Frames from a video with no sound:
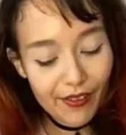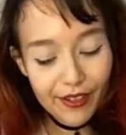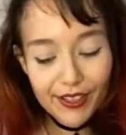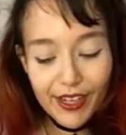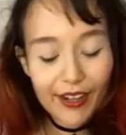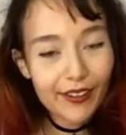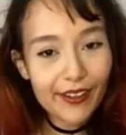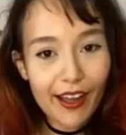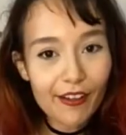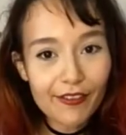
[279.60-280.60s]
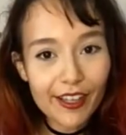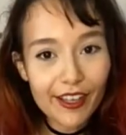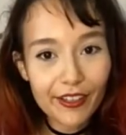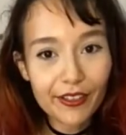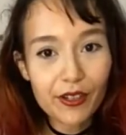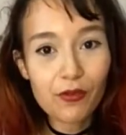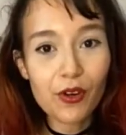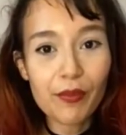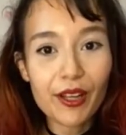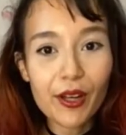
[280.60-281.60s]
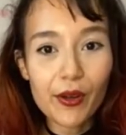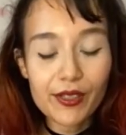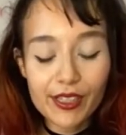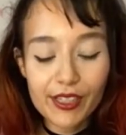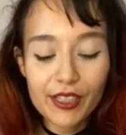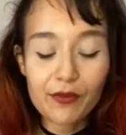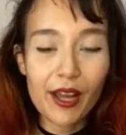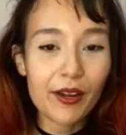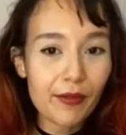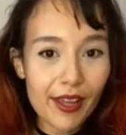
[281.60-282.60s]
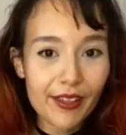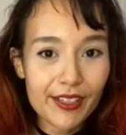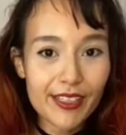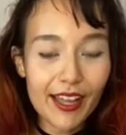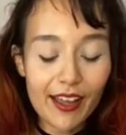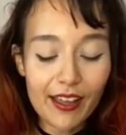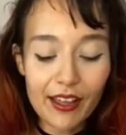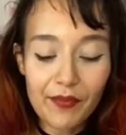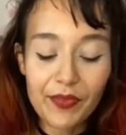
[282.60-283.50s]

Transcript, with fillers: your cool. entire little outfit, your little warm and cozy sweater weather set.